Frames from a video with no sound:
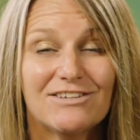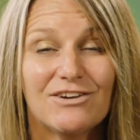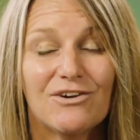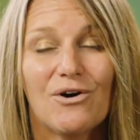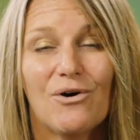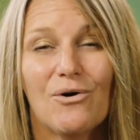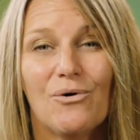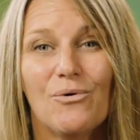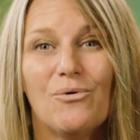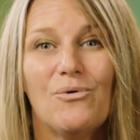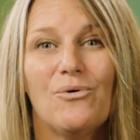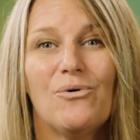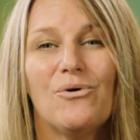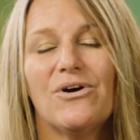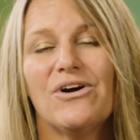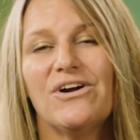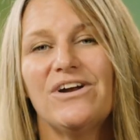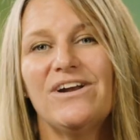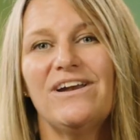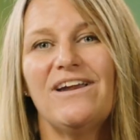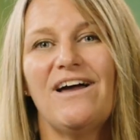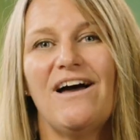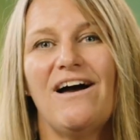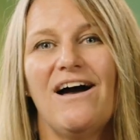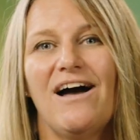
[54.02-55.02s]

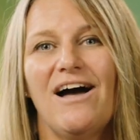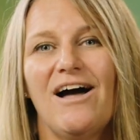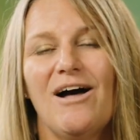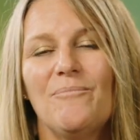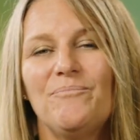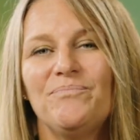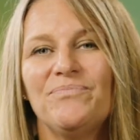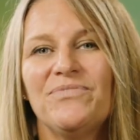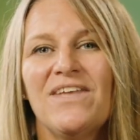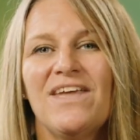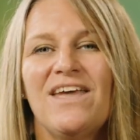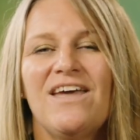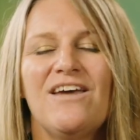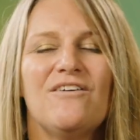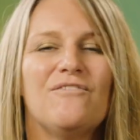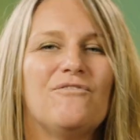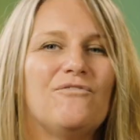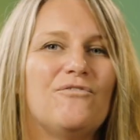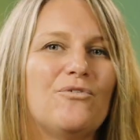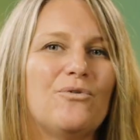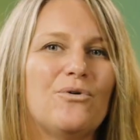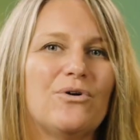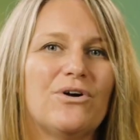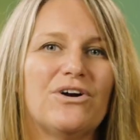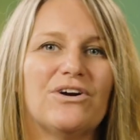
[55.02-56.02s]
cohort
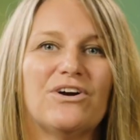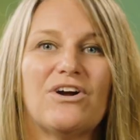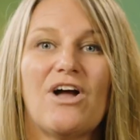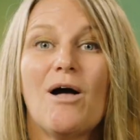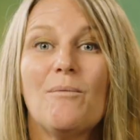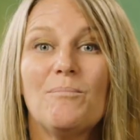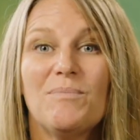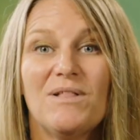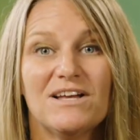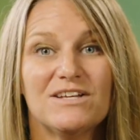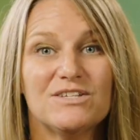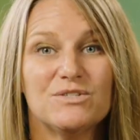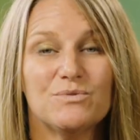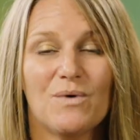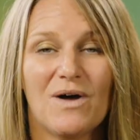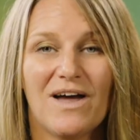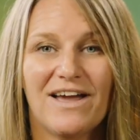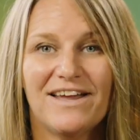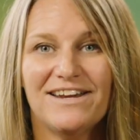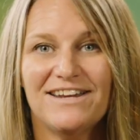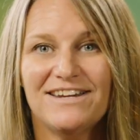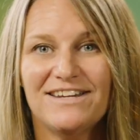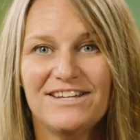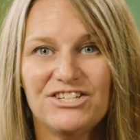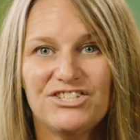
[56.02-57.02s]
for
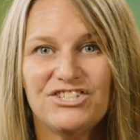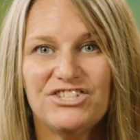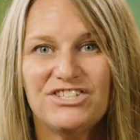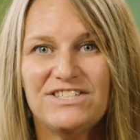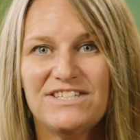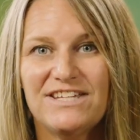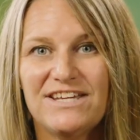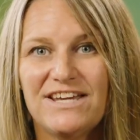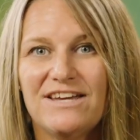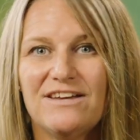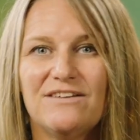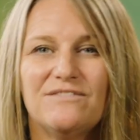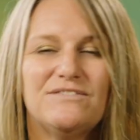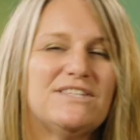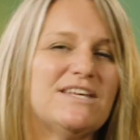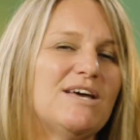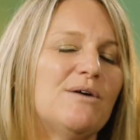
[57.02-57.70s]
complex-wide initiatives,